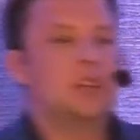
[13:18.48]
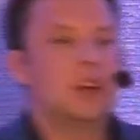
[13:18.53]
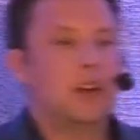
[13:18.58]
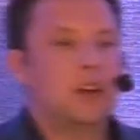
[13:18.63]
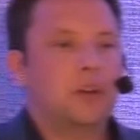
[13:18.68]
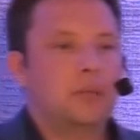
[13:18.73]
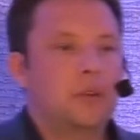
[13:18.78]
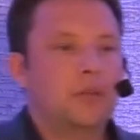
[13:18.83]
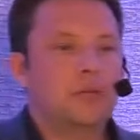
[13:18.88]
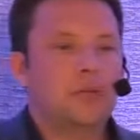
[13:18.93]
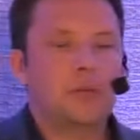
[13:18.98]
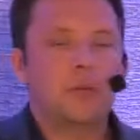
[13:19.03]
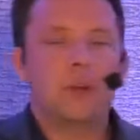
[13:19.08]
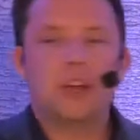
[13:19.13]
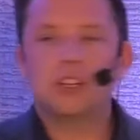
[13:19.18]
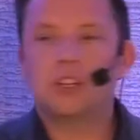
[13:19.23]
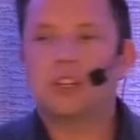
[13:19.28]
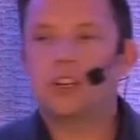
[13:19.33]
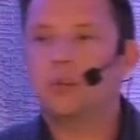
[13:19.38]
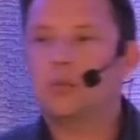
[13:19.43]

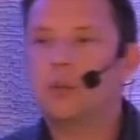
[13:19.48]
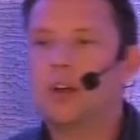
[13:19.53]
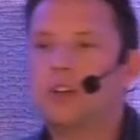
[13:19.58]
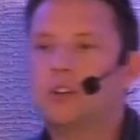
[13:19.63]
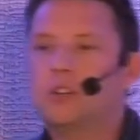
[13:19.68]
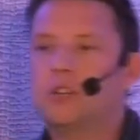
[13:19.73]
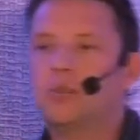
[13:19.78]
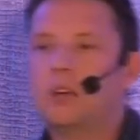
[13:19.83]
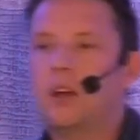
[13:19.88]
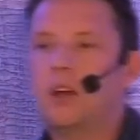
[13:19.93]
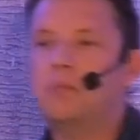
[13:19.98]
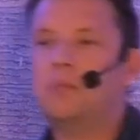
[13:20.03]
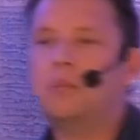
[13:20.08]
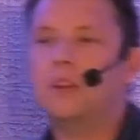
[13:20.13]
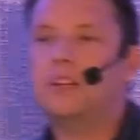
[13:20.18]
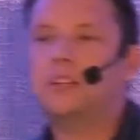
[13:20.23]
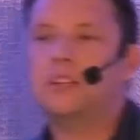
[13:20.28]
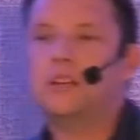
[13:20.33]
information about your company.